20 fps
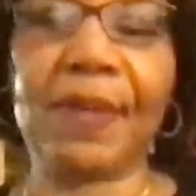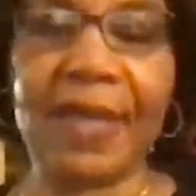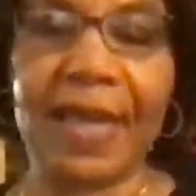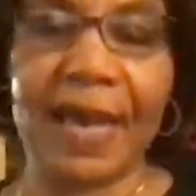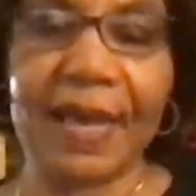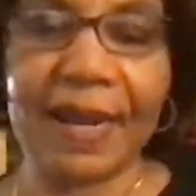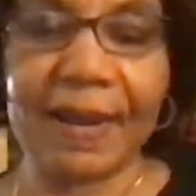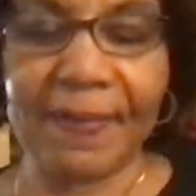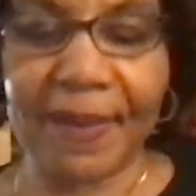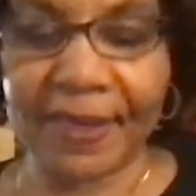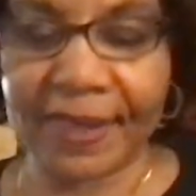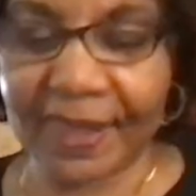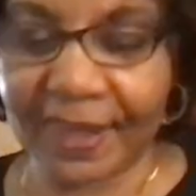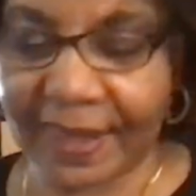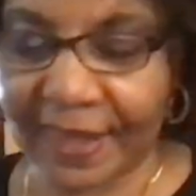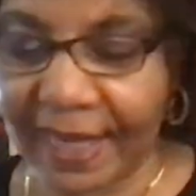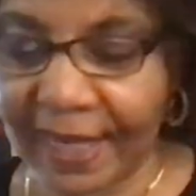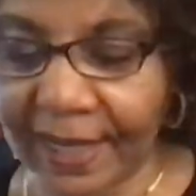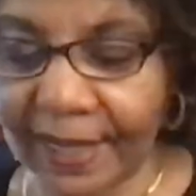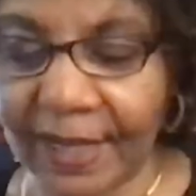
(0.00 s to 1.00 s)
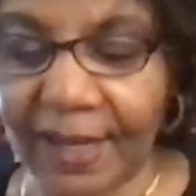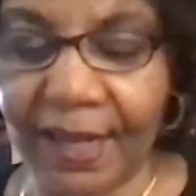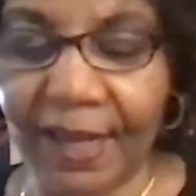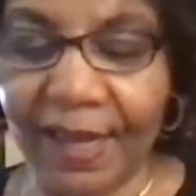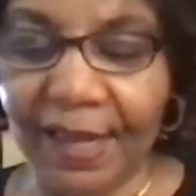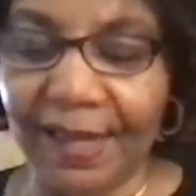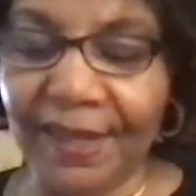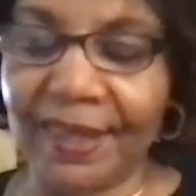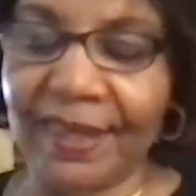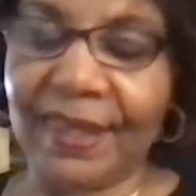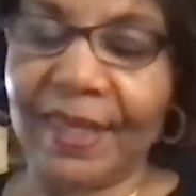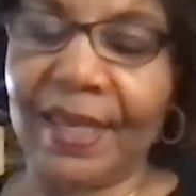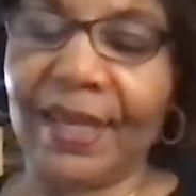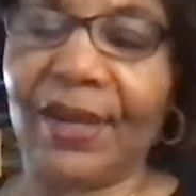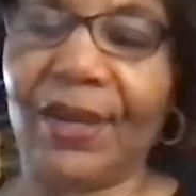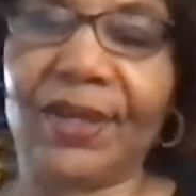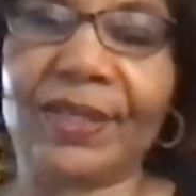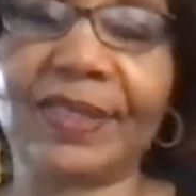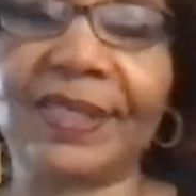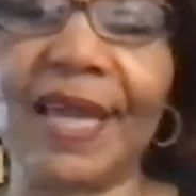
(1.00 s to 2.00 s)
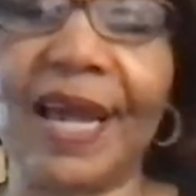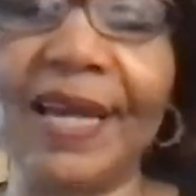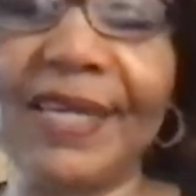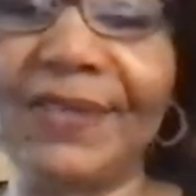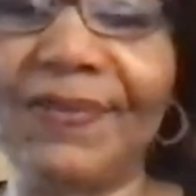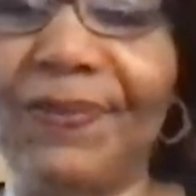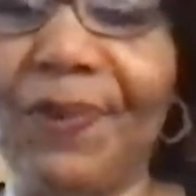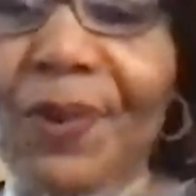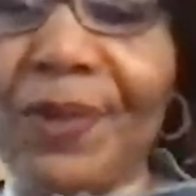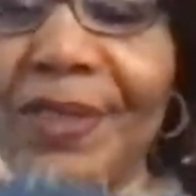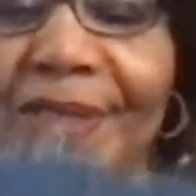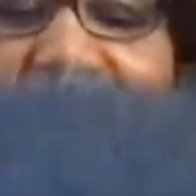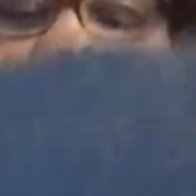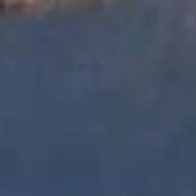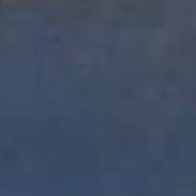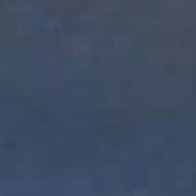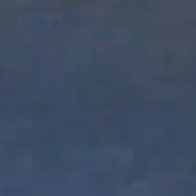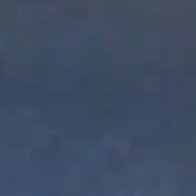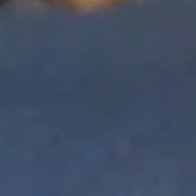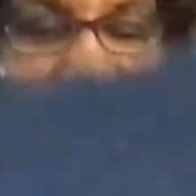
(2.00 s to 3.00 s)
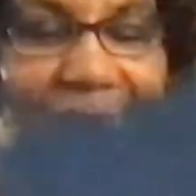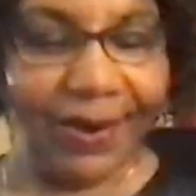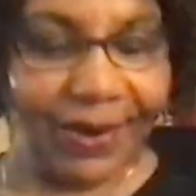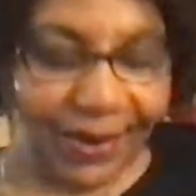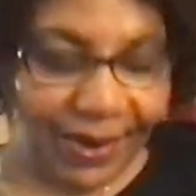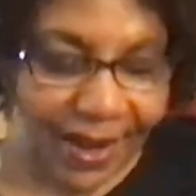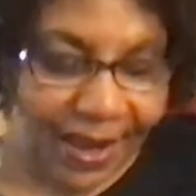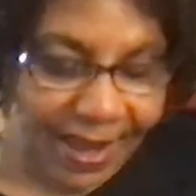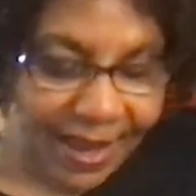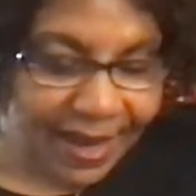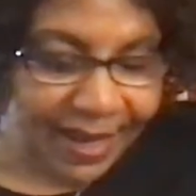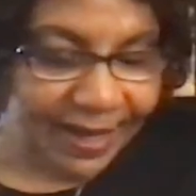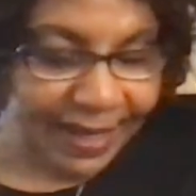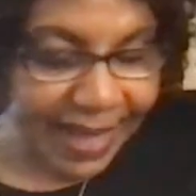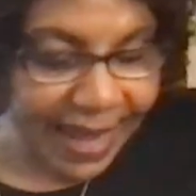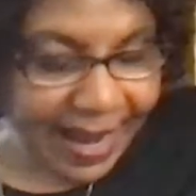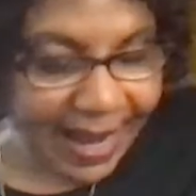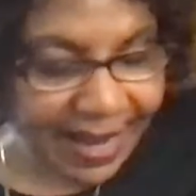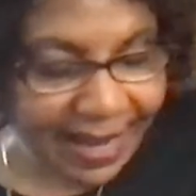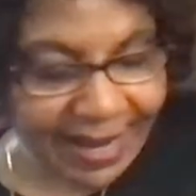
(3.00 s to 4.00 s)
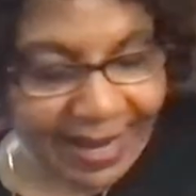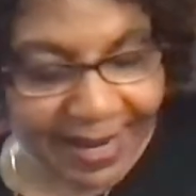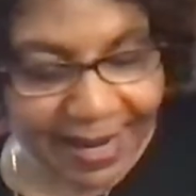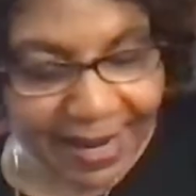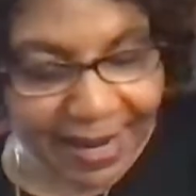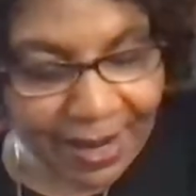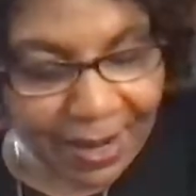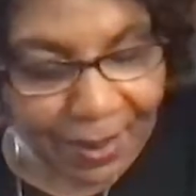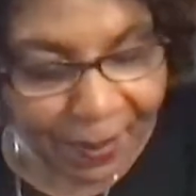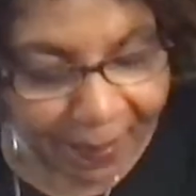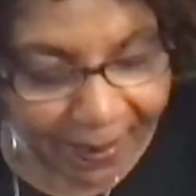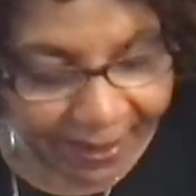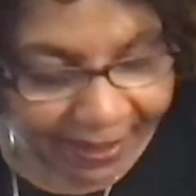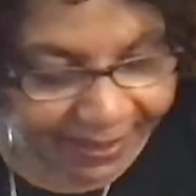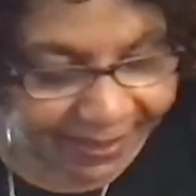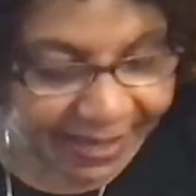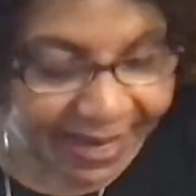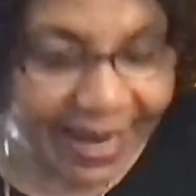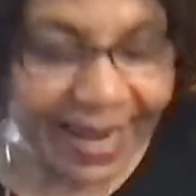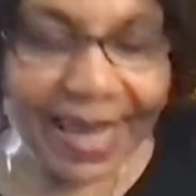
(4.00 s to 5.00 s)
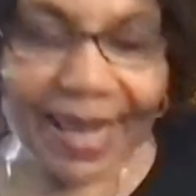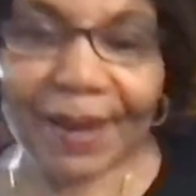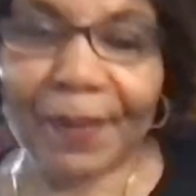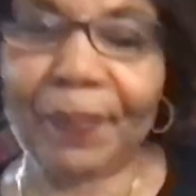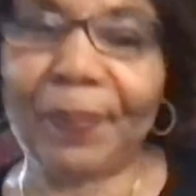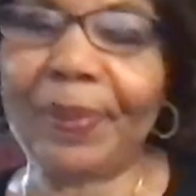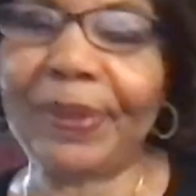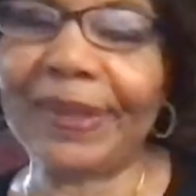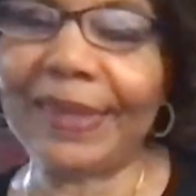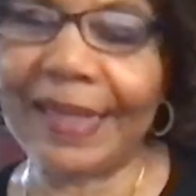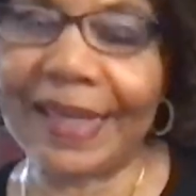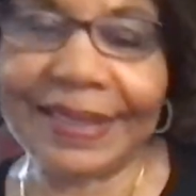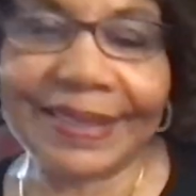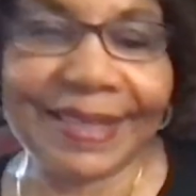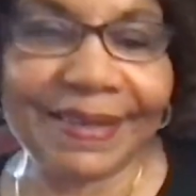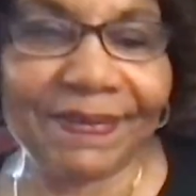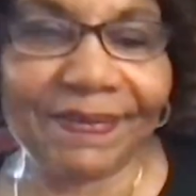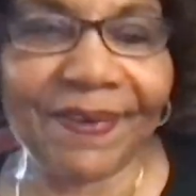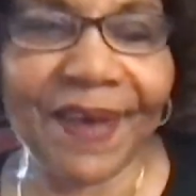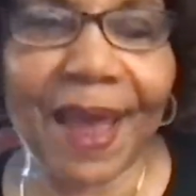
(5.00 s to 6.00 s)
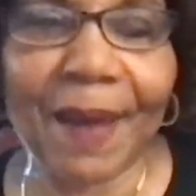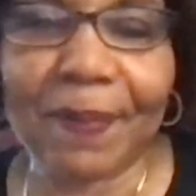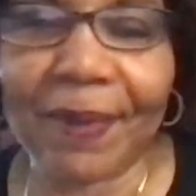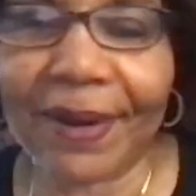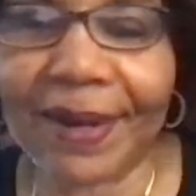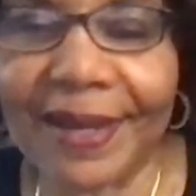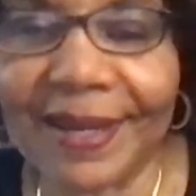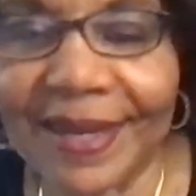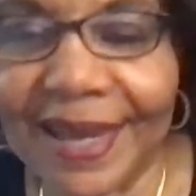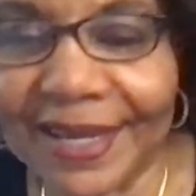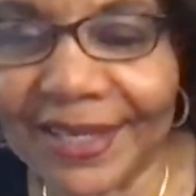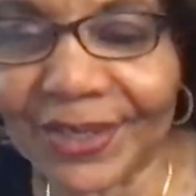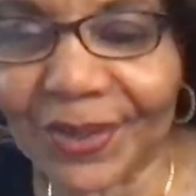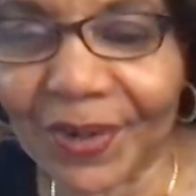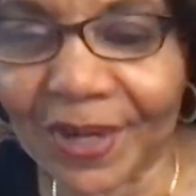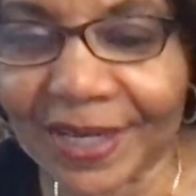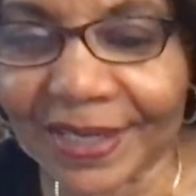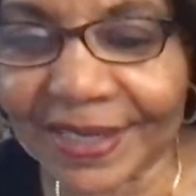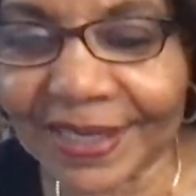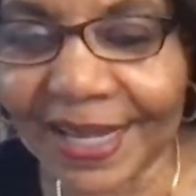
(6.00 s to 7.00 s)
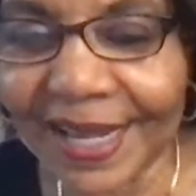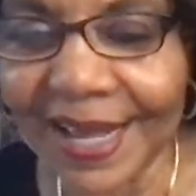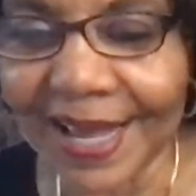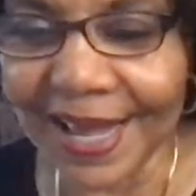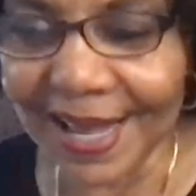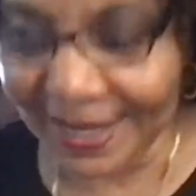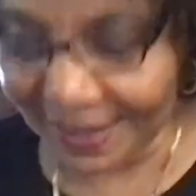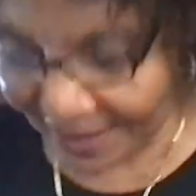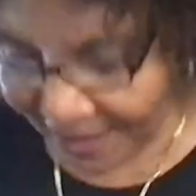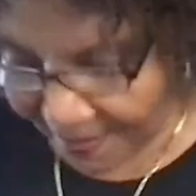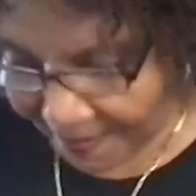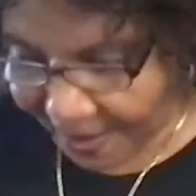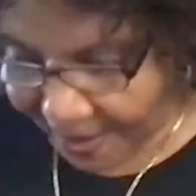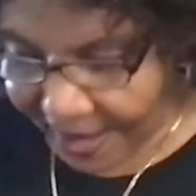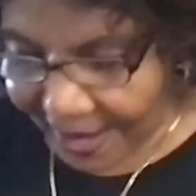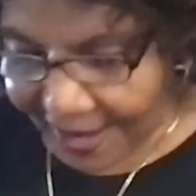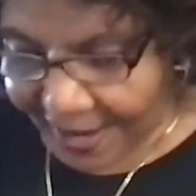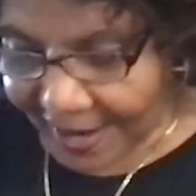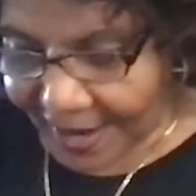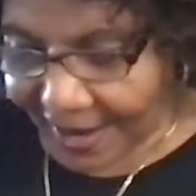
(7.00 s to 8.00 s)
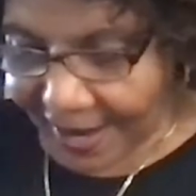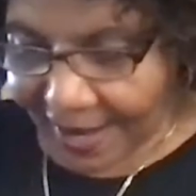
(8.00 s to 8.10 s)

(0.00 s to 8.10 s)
glad I'm a thick, thick size 14 wearing lady, because I had plenty of fabric in that dress to make